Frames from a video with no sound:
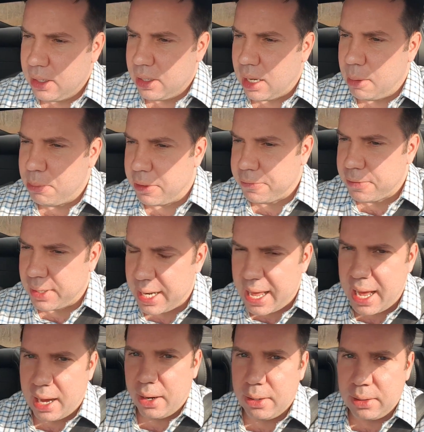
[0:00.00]
But for
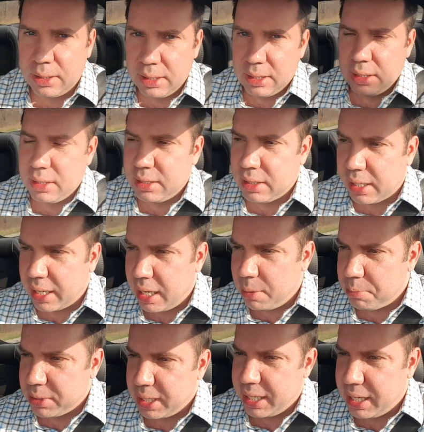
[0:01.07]
now, I
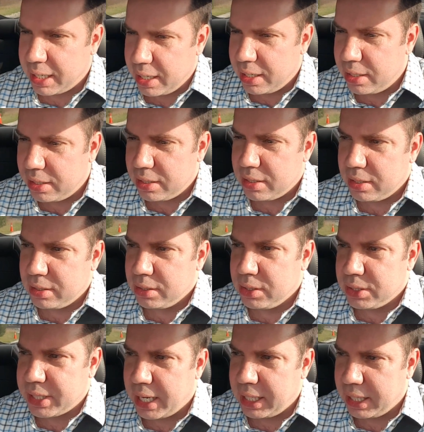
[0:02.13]
am planning
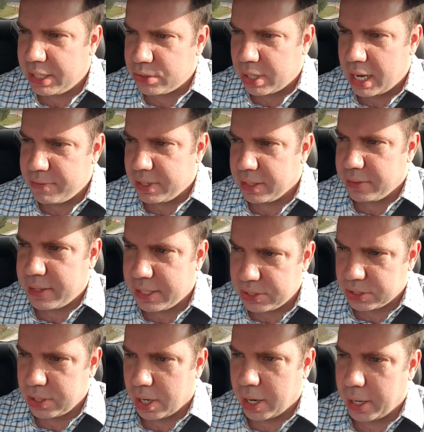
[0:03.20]
on daily driving
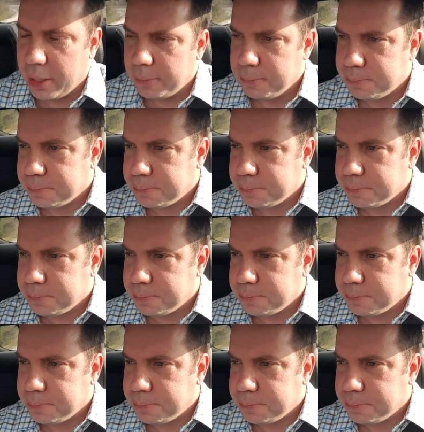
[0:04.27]
this car. A